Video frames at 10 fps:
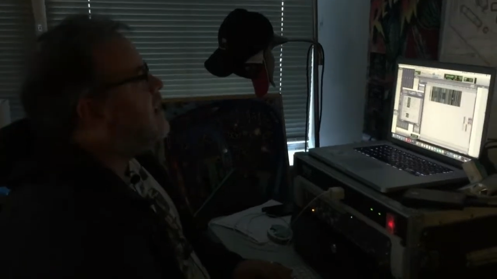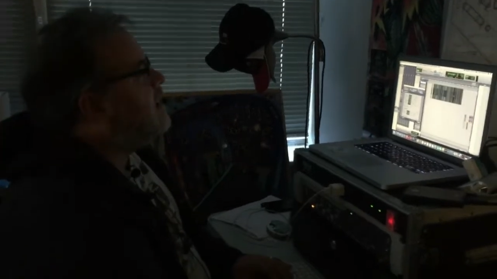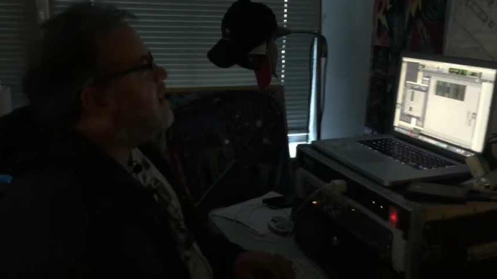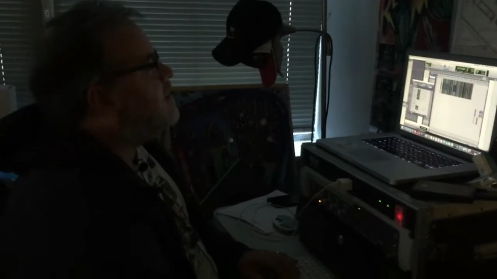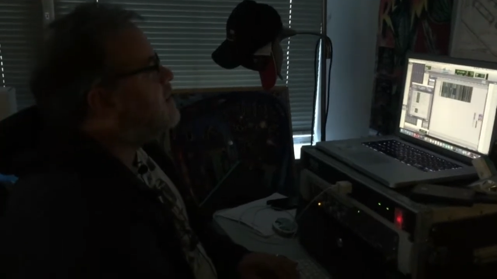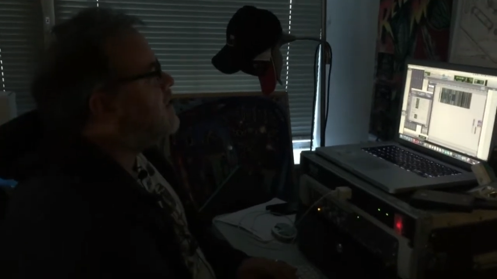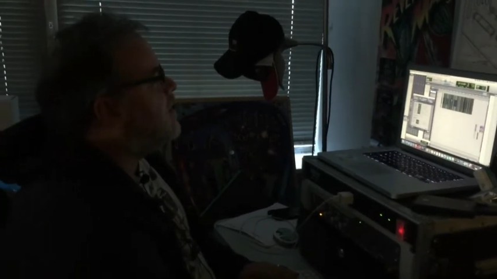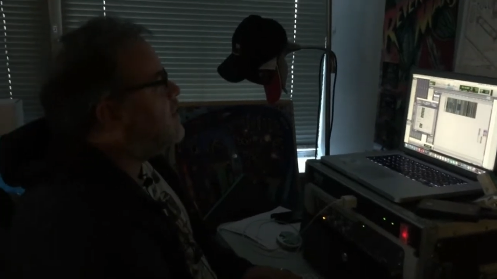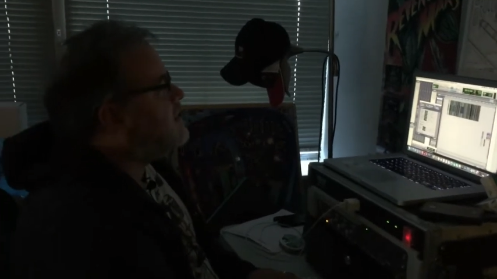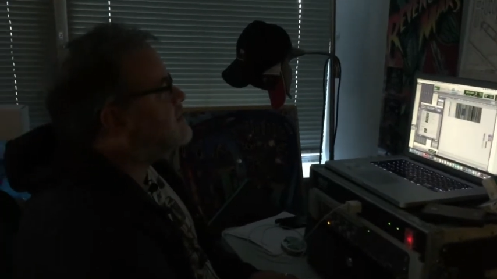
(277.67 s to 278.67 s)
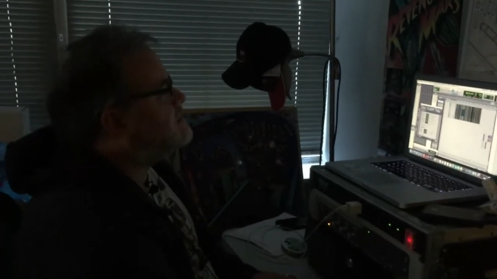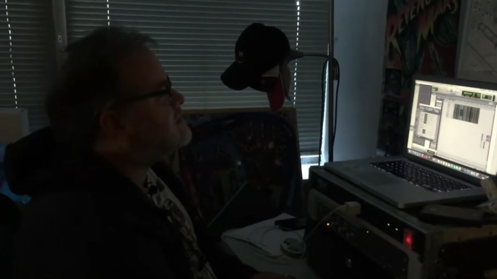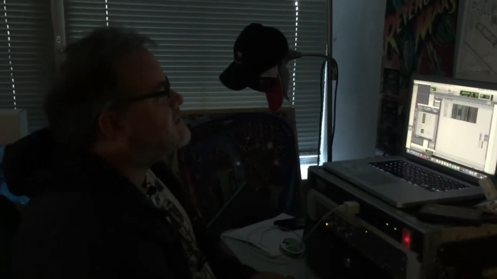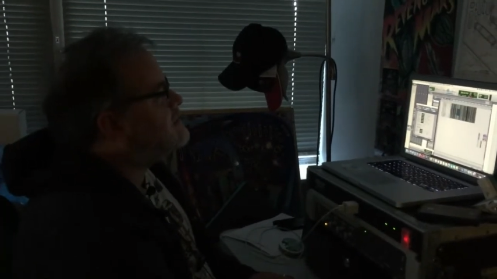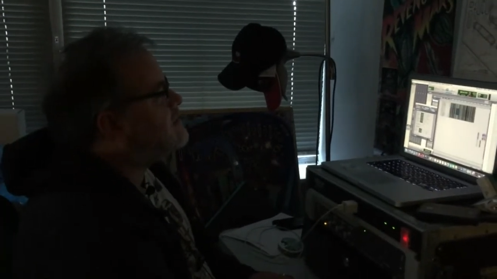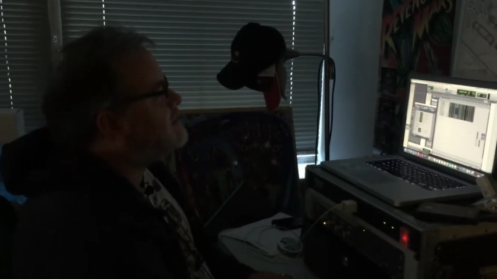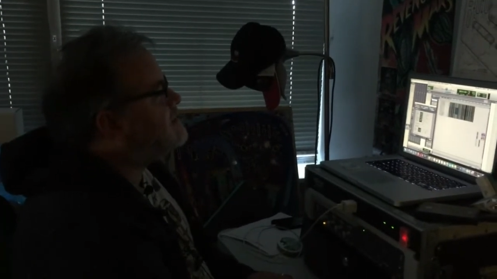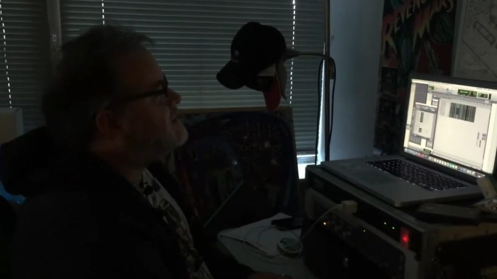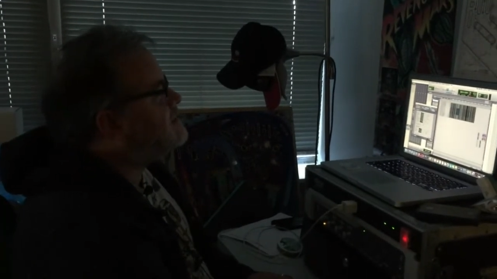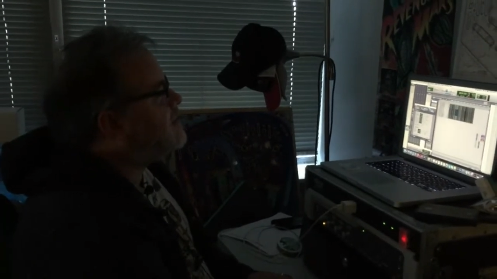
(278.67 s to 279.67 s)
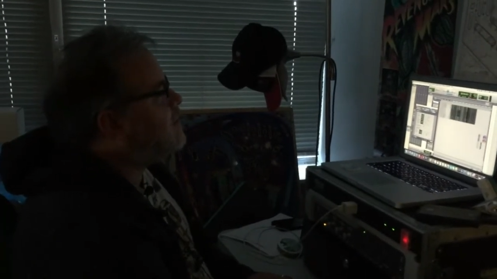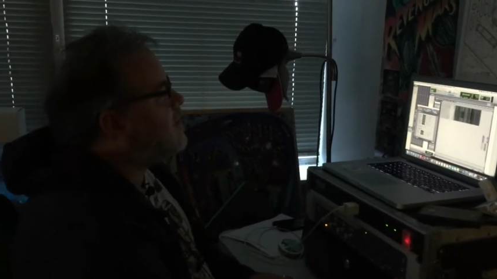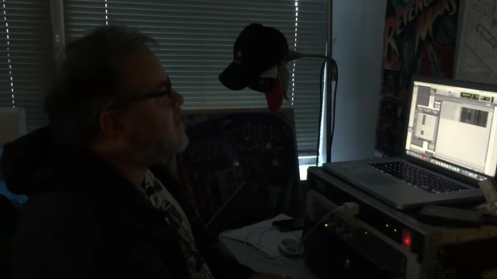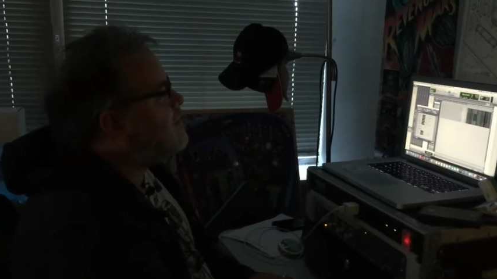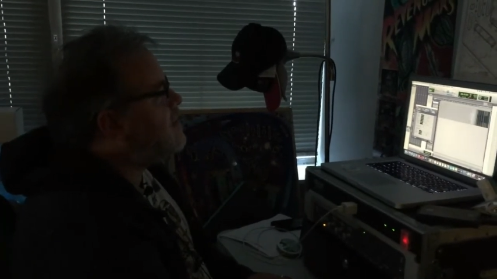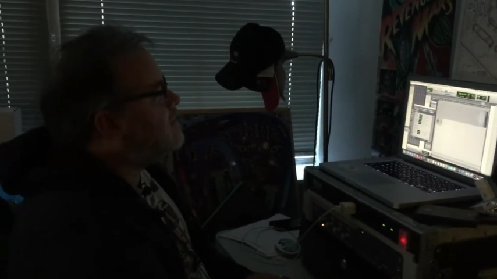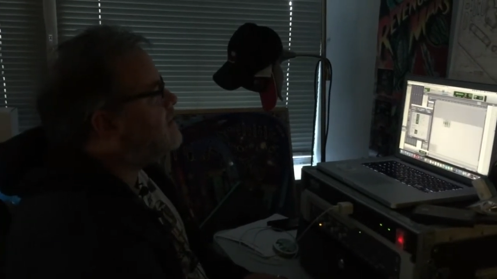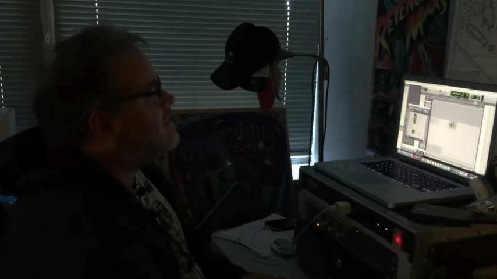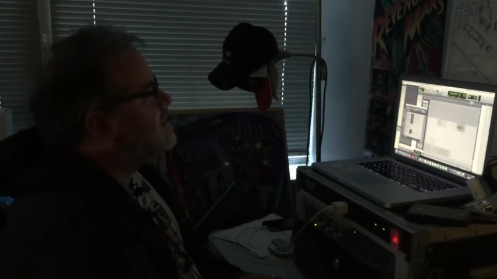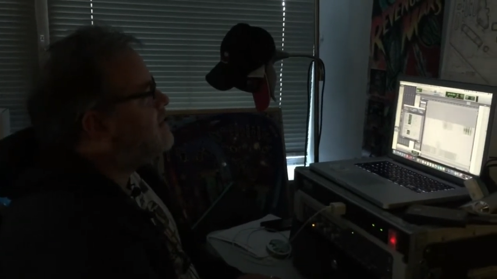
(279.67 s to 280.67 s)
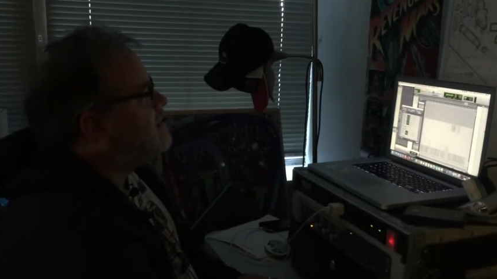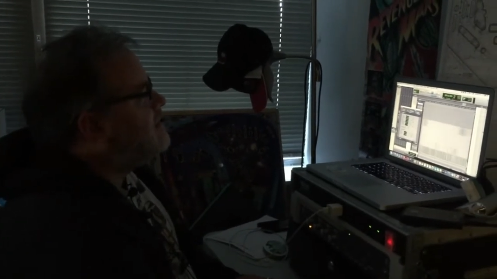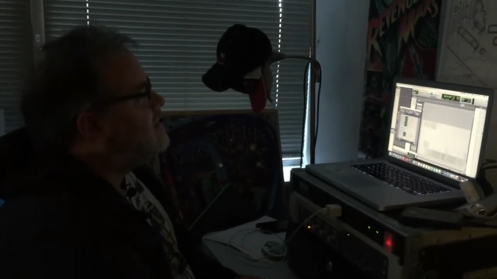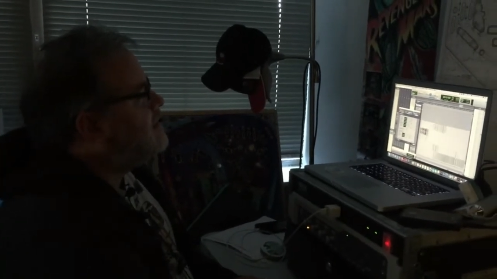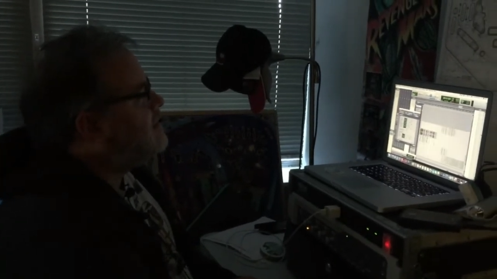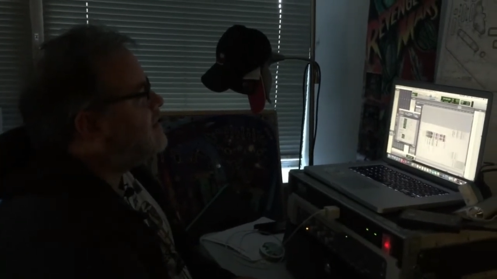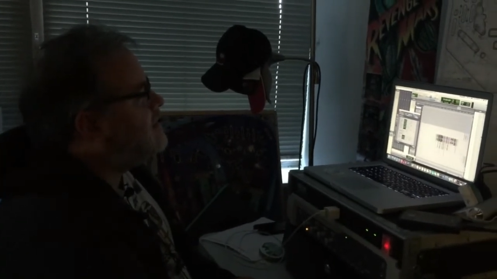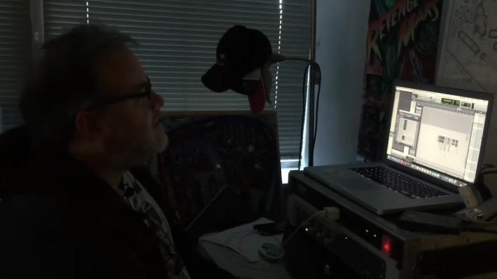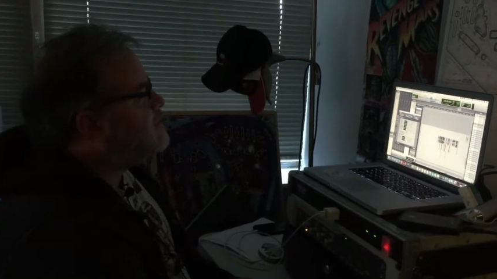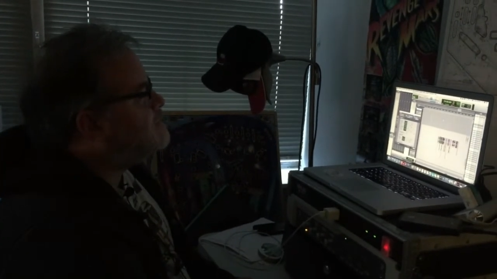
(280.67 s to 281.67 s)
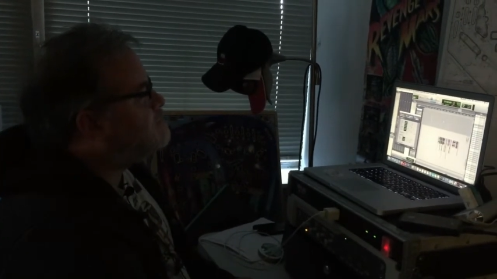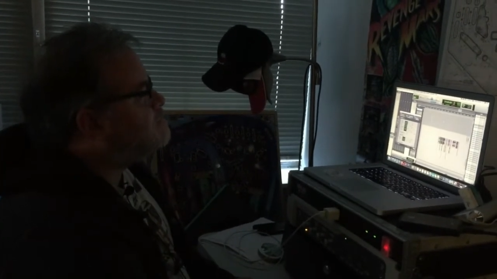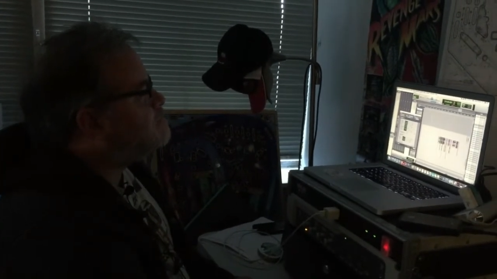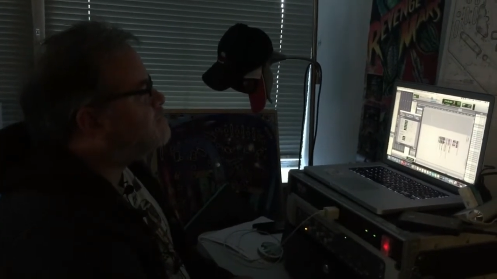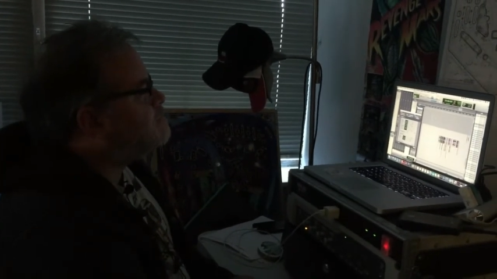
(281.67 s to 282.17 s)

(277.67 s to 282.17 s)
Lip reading: [unreadable: no face in view]